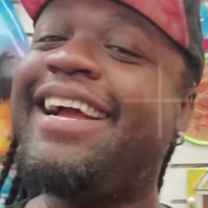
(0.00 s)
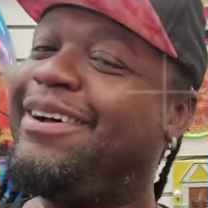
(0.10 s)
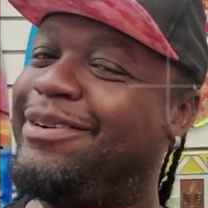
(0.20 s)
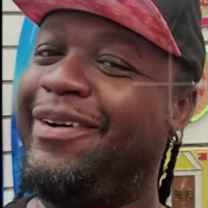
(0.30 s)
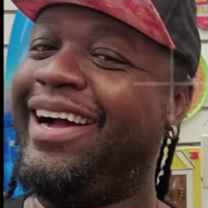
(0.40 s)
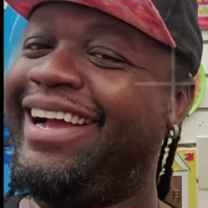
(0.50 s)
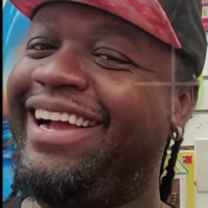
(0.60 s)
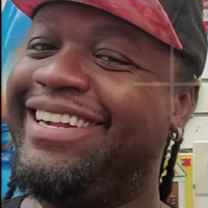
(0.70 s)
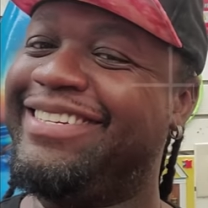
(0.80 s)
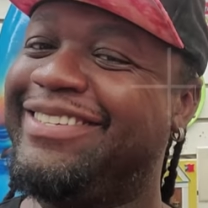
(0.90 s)
Y'all know I
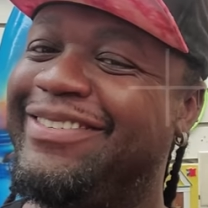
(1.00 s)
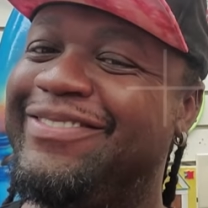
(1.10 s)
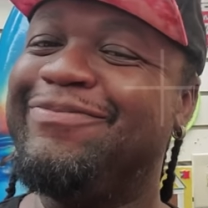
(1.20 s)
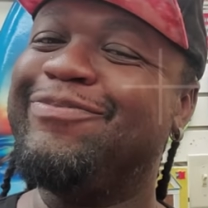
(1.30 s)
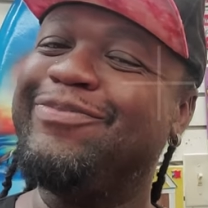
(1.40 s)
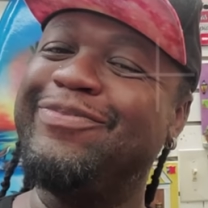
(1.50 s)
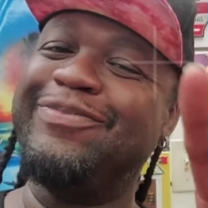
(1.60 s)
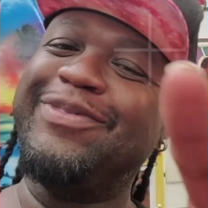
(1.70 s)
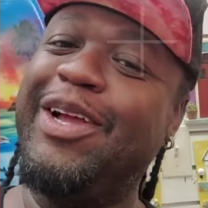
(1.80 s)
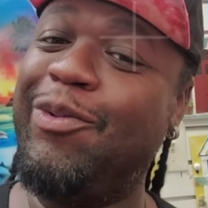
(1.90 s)
had
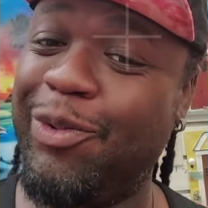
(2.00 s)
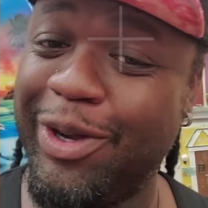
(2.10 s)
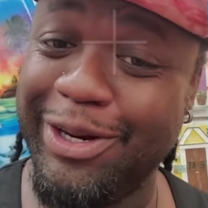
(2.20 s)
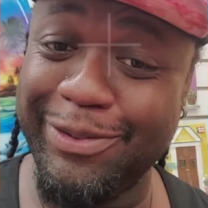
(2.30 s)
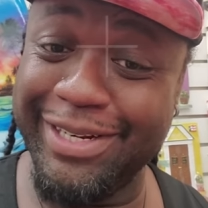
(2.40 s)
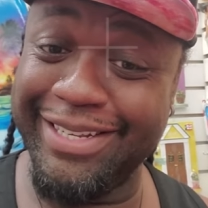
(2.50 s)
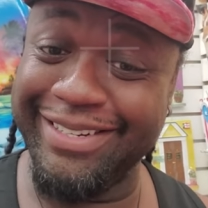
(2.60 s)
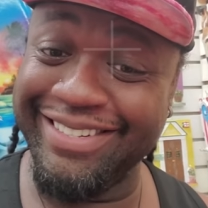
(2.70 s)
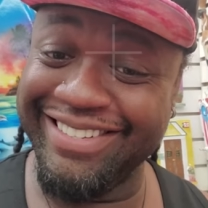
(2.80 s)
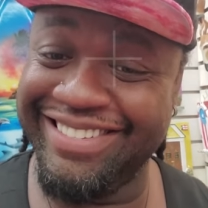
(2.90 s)
to wait on dinner.